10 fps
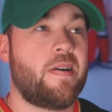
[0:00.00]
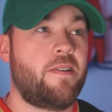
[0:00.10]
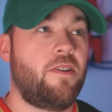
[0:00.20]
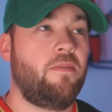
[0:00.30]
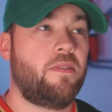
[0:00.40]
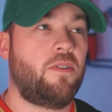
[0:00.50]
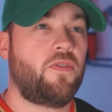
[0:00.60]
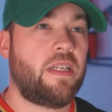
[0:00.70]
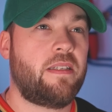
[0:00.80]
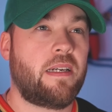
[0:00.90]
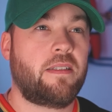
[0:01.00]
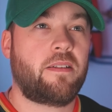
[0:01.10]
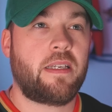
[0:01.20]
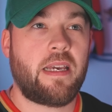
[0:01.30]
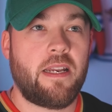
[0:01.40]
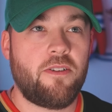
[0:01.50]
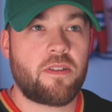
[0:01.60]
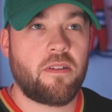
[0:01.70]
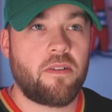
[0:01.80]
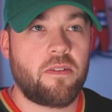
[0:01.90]
I don't know if they technically can use
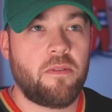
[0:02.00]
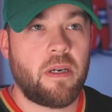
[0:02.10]
the logo.